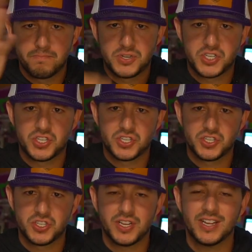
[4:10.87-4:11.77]

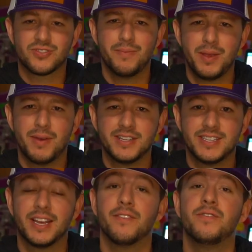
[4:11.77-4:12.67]
psh, that's what I mean by
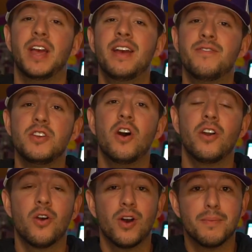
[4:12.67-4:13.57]
sick. If you
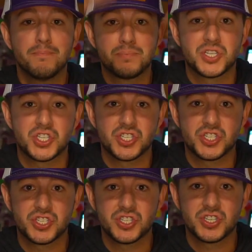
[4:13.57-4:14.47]
don't know what
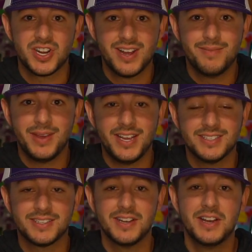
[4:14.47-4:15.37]
psh
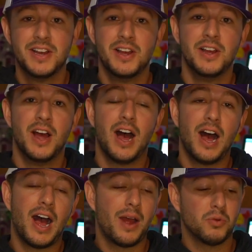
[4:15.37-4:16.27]
means,
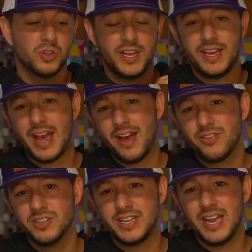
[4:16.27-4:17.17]
I will link
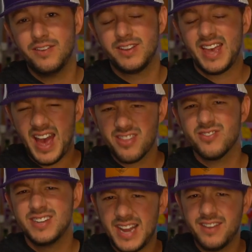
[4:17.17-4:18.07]
Catherine
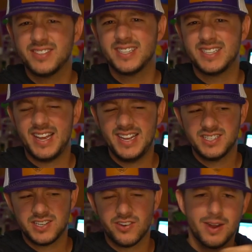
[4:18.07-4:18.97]
Davis's
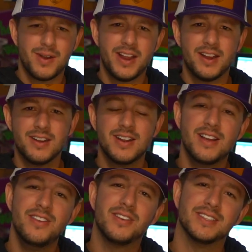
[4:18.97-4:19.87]
Instagram right here.
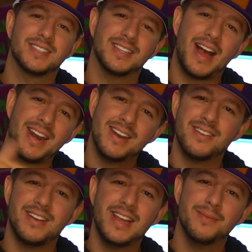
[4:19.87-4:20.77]
You can slide in
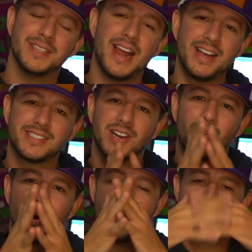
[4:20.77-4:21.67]
their DMs and ask her
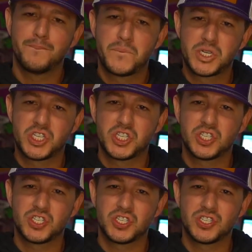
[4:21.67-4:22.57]
what
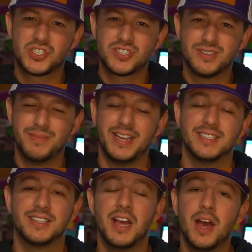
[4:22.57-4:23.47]
psh
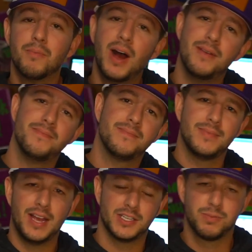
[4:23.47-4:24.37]
means. But
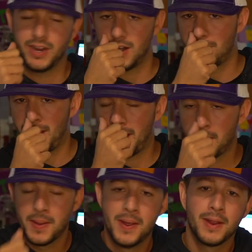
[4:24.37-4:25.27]
yeah, let's bring it on back.
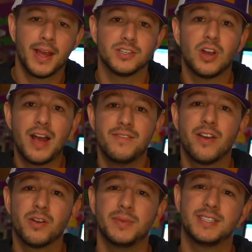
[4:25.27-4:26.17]
Okay, so I've
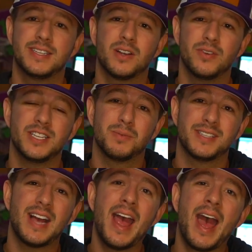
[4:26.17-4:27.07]
never been sick at one of these
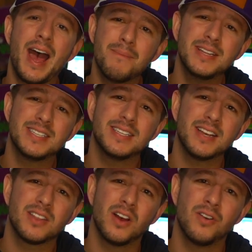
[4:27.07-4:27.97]
places. I have been
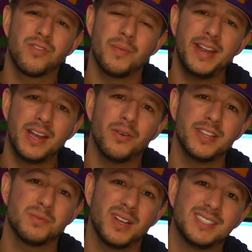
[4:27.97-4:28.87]
sick though from eating at one of
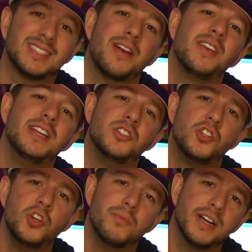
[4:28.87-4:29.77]
these places because I've eaten
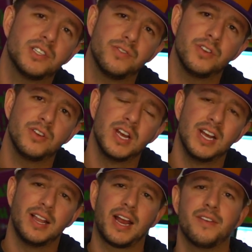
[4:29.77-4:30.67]
too much food.
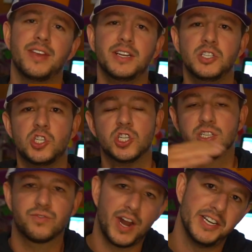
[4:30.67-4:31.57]
Like I've eaten
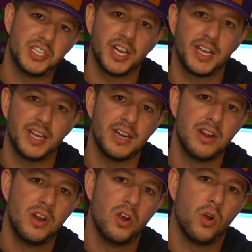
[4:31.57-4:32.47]
just fried chicken,
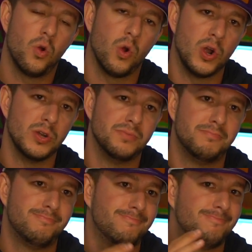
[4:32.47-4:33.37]
or
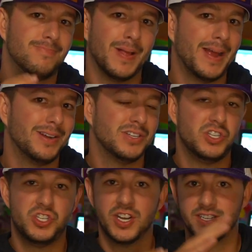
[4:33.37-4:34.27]

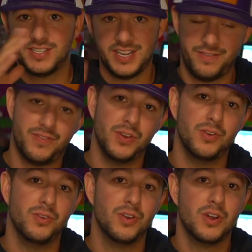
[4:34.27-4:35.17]
like just
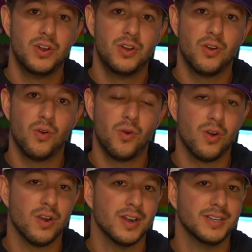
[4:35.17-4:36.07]
seafood,
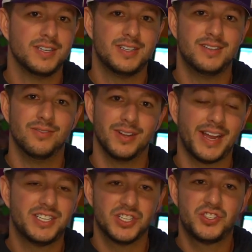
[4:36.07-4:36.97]
or
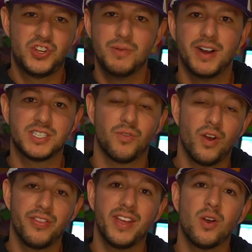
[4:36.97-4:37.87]
like just too much of
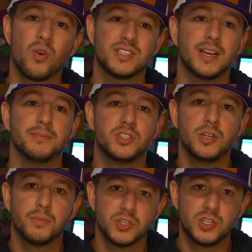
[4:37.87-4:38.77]
one thing, or something
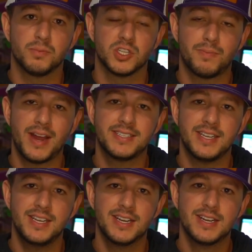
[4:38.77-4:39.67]
super, super
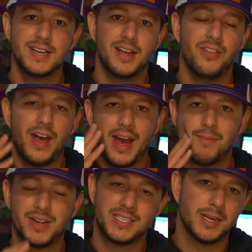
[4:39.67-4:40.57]
spicy that
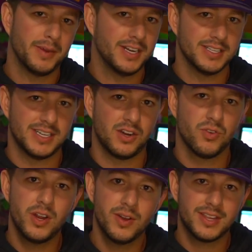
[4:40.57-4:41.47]
my stomach doesn't
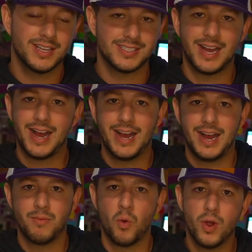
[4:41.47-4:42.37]
agree with, because
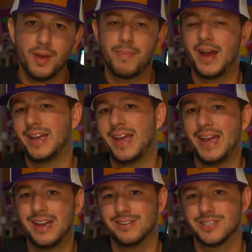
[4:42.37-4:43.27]
I'm a wimp. I can't
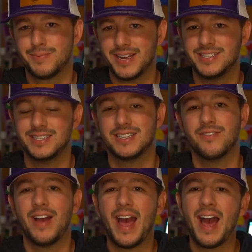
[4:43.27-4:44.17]
handle spicy
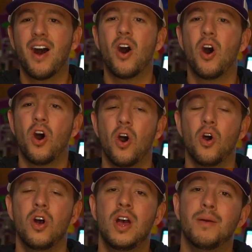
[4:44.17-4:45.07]
stuff at
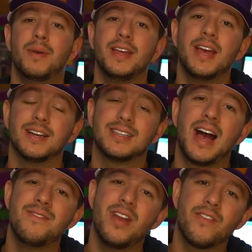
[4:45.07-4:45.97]
all. But yes,
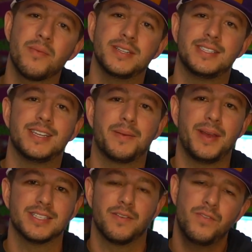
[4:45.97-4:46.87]
I've never been sick
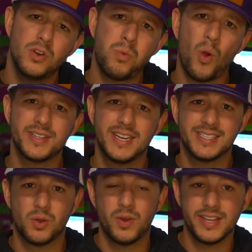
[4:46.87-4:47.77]
because of food poisoning
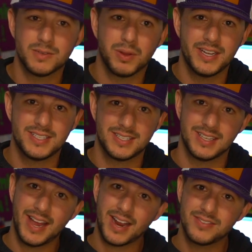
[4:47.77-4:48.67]
because of one of these places. And
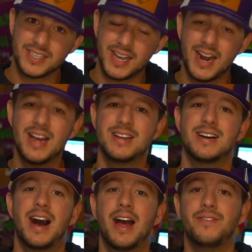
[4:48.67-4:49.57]
like I've said,
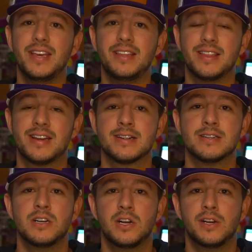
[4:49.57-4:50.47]
I've eaten there